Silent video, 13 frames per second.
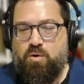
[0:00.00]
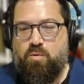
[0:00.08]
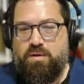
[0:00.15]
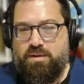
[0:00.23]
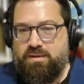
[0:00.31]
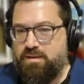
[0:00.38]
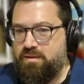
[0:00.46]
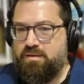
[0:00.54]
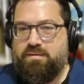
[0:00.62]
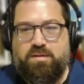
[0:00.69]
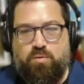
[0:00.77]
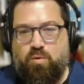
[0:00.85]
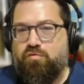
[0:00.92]

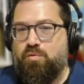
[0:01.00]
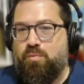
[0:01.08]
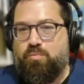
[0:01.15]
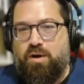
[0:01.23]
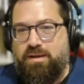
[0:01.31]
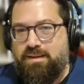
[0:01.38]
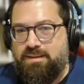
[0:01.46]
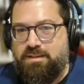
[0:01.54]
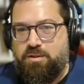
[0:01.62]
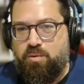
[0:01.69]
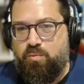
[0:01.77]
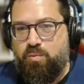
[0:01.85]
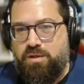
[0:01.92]
Here's a quote from a product
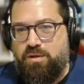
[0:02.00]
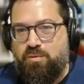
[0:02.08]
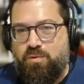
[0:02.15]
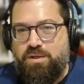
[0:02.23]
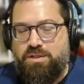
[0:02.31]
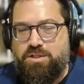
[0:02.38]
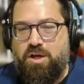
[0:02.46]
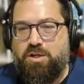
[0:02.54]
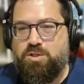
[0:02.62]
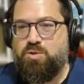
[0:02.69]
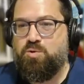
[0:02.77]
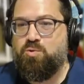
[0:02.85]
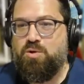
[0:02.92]
leader we
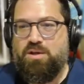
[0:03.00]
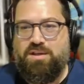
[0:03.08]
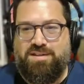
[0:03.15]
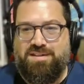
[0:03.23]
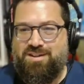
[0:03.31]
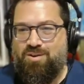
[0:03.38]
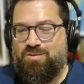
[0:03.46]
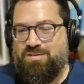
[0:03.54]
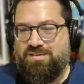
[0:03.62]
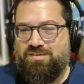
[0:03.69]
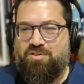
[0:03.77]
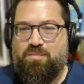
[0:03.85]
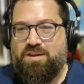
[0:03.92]
talked to,
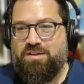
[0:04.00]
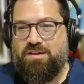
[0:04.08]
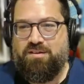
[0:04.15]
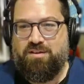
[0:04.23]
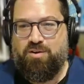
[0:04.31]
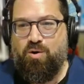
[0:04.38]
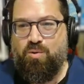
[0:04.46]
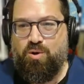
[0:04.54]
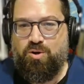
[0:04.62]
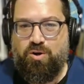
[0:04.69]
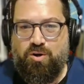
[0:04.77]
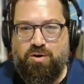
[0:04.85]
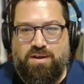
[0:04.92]
describing another
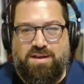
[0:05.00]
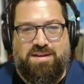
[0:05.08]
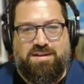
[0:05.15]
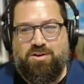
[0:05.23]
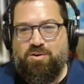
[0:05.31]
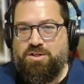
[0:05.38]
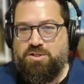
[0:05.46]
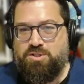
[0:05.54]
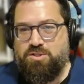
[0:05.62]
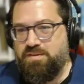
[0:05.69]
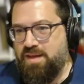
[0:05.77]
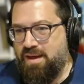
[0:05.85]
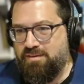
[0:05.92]
coworker. He
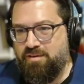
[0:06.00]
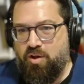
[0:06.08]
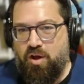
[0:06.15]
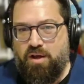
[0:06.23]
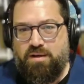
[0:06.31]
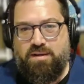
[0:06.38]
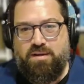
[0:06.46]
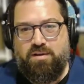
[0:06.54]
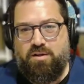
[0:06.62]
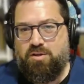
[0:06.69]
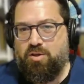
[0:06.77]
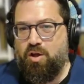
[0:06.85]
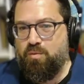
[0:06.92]
just asked Claude.
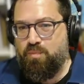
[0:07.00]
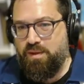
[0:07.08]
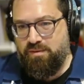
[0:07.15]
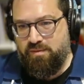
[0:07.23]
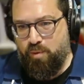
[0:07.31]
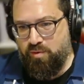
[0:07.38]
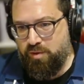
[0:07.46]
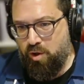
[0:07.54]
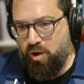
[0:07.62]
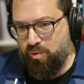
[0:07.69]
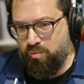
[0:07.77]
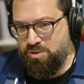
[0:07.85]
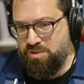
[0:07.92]
Claude pings
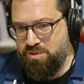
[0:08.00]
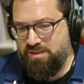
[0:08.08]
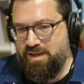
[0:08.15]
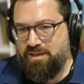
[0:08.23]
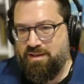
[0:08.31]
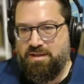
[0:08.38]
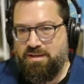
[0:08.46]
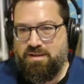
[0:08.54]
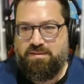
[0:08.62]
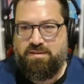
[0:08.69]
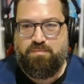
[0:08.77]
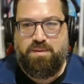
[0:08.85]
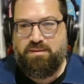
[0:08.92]
PostHog, which is an
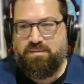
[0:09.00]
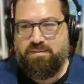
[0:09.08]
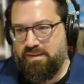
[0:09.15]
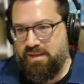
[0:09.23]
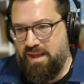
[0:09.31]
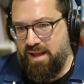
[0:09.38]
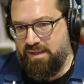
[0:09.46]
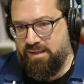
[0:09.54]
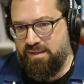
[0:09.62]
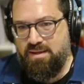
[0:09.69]
analytics. It pings Slack.